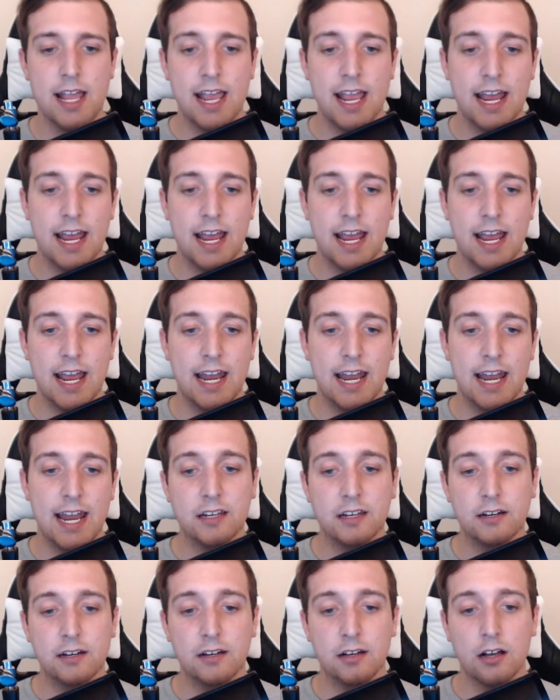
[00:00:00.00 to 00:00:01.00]
And I
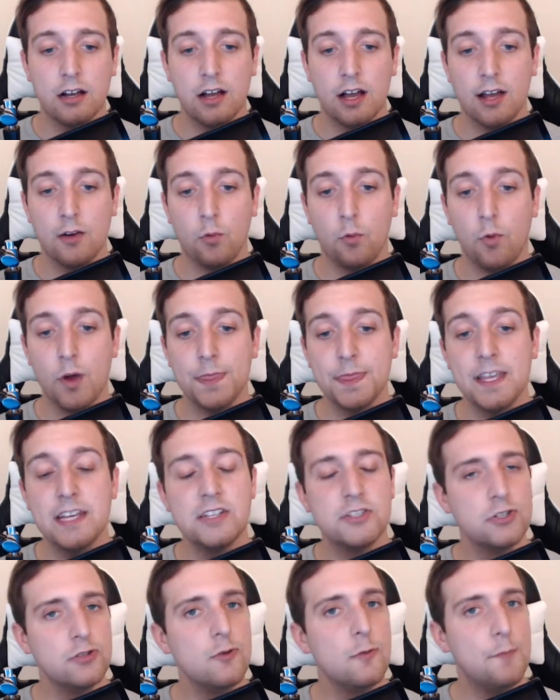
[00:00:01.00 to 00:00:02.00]
think what they
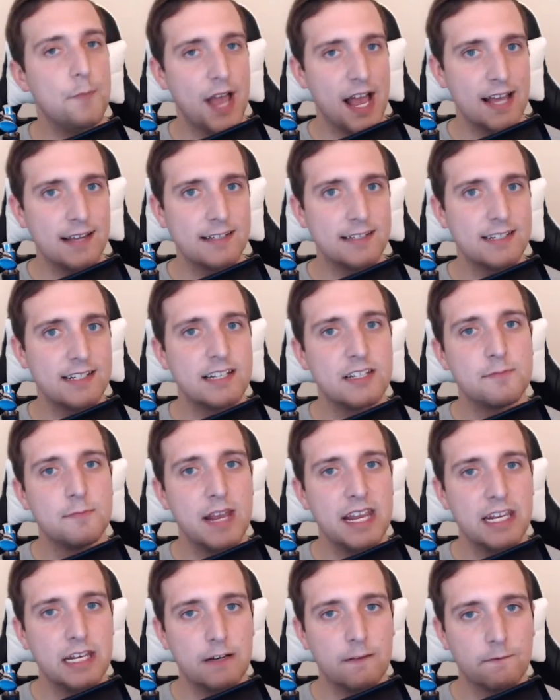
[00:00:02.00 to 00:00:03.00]
do best is
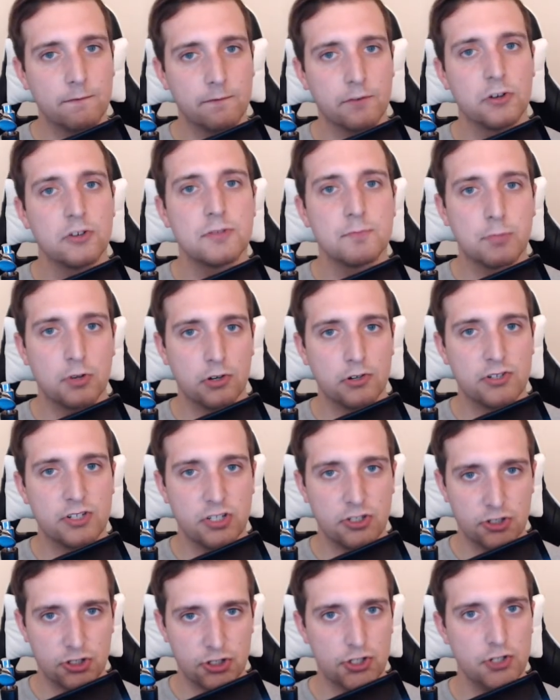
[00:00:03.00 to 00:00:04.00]
making
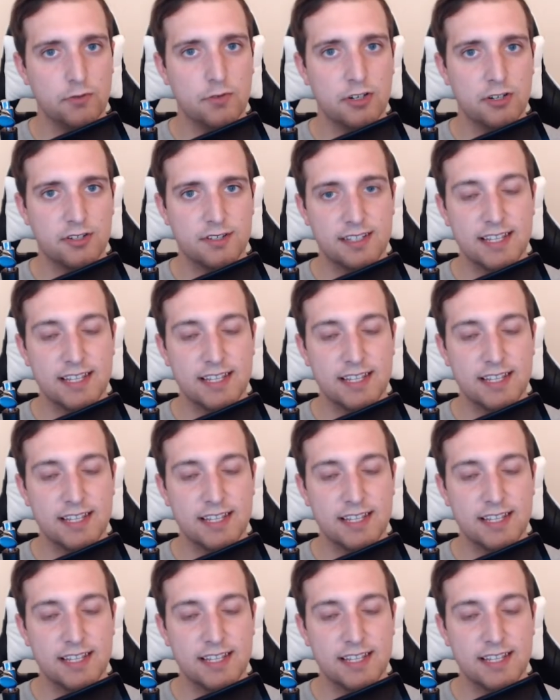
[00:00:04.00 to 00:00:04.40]
first-person shooters.